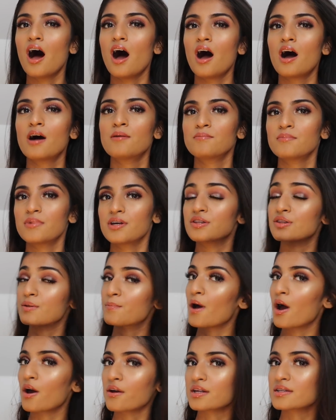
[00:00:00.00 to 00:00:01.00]
in
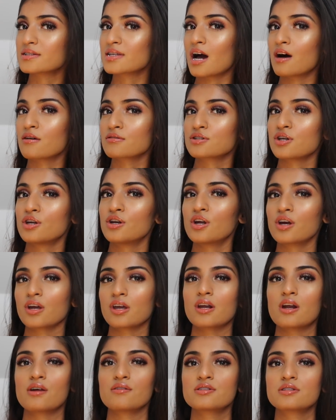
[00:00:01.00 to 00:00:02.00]
the ponytail to
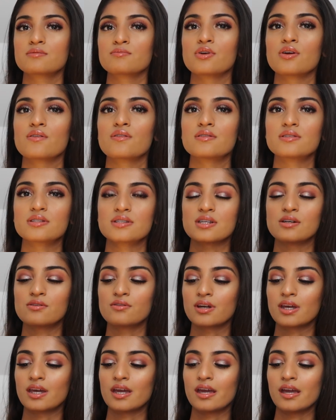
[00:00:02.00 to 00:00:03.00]
look, you know, smooth and
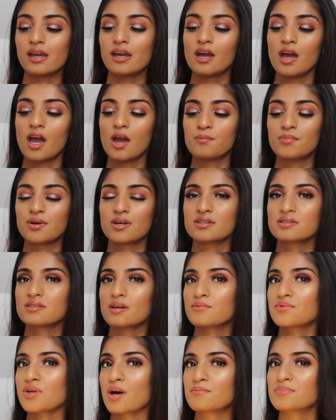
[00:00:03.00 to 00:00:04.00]
silky, because
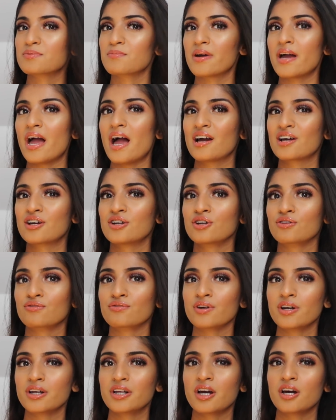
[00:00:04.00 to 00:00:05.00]
sometimes my hair can
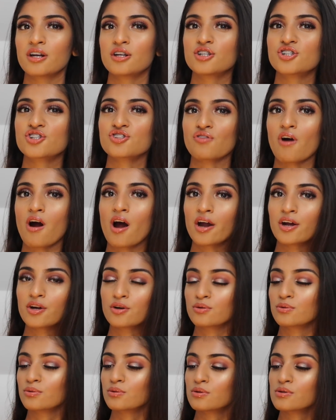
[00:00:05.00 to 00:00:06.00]
look really kind of dry
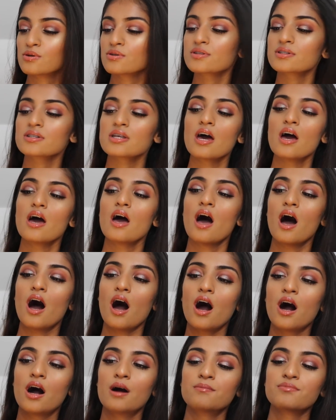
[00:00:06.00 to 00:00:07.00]
and coarse,
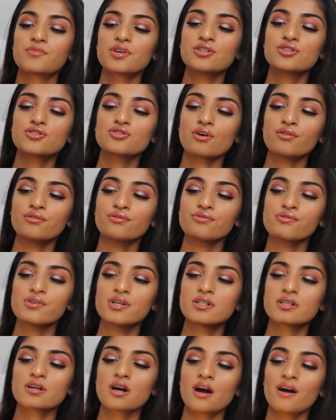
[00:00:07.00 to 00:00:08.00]
this
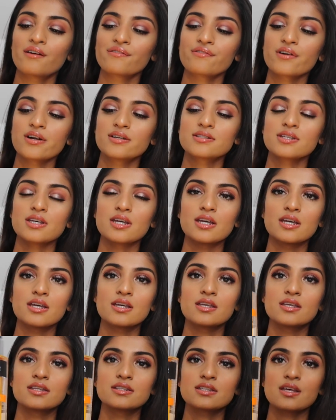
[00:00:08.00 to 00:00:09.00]
Frieda
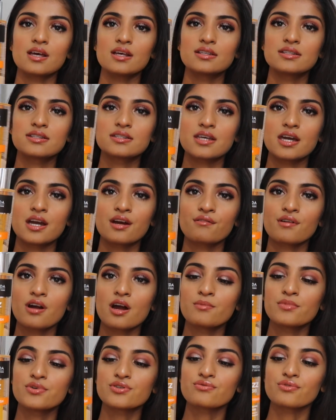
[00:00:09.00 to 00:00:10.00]
Frizz
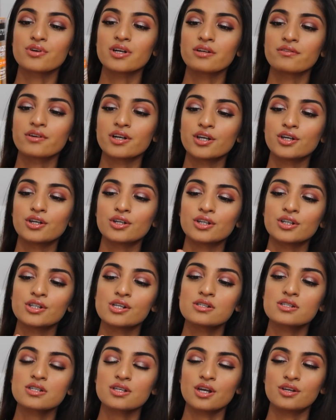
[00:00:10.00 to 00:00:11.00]
serum is really
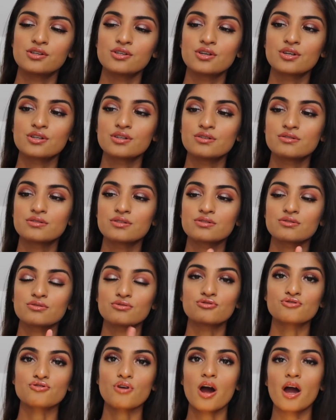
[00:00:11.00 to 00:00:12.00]
good, and you can use this
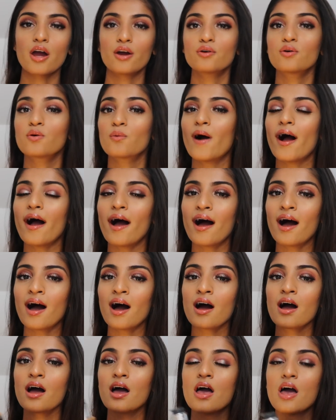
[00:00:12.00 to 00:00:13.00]
on dry or wet
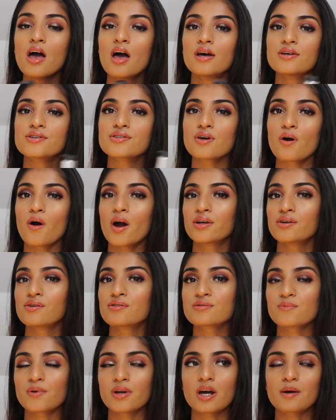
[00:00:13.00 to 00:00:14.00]
hair. So I
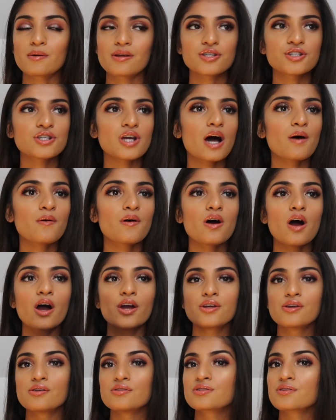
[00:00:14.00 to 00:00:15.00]
use it when I come out the shower.
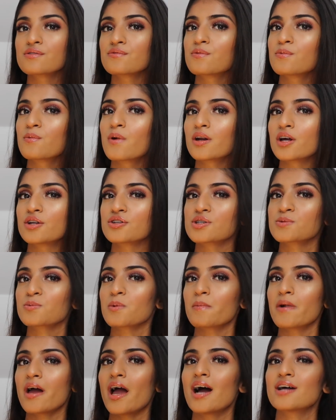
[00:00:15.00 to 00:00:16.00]
I use it for when I just
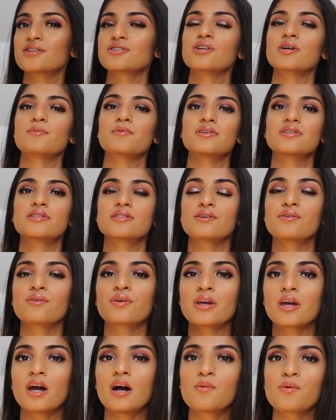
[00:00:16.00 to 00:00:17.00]
want my hair to look a bit
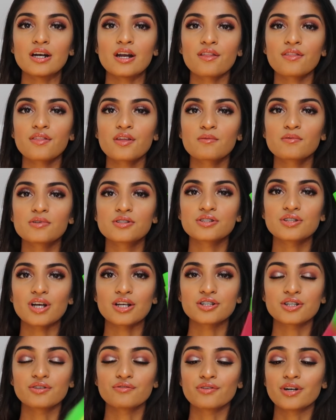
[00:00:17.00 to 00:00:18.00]
silkier. Another thing which is
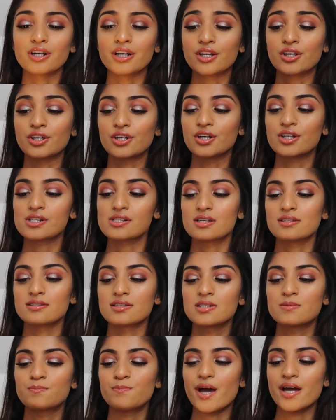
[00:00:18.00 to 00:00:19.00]
actually really good is
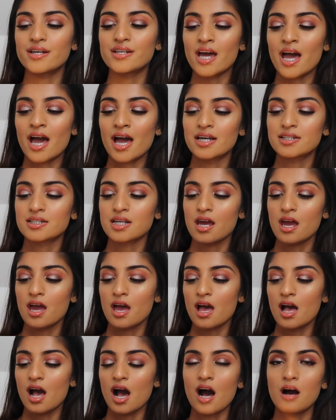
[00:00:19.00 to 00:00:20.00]
this Bedhead
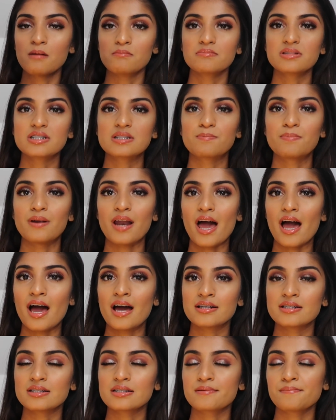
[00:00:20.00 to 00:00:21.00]
split
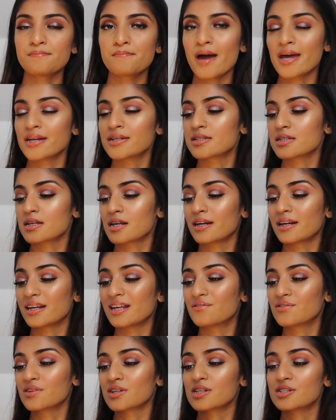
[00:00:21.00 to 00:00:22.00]
end mender
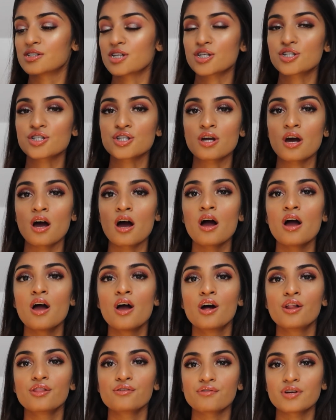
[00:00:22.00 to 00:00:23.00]
leave-in conditioner.
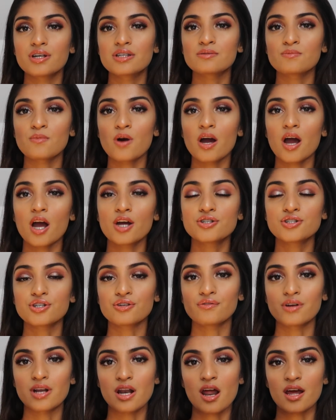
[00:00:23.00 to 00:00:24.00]
The reason why I
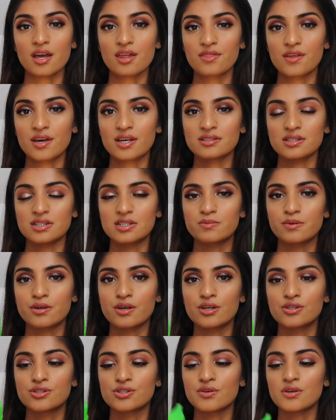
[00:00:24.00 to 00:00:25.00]
do really like this is
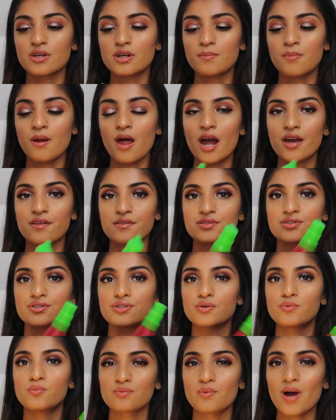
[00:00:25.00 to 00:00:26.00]
because you can apply this
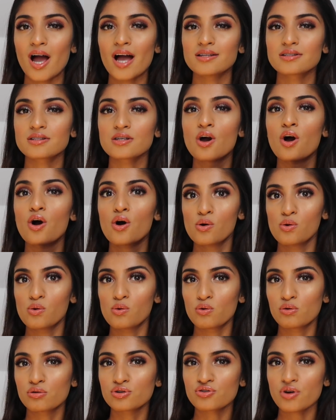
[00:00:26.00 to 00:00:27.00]
to wet
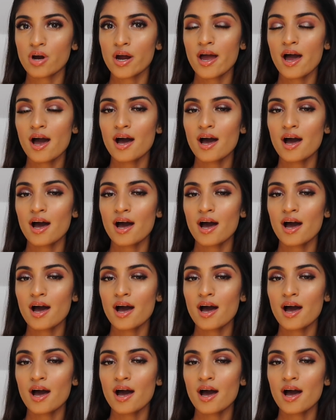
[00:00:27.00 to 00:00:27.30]
or dry